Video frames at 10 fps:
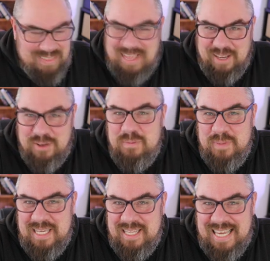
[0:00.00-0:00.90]
That could
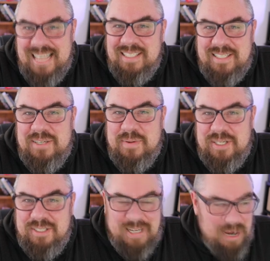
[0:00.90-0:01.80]
be the answer to the
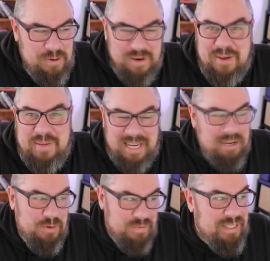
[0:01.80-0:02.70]
question, how do I make
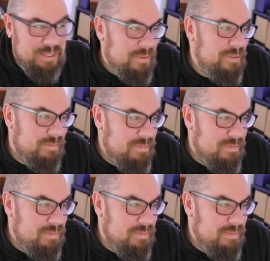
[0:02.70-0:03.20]
a good video?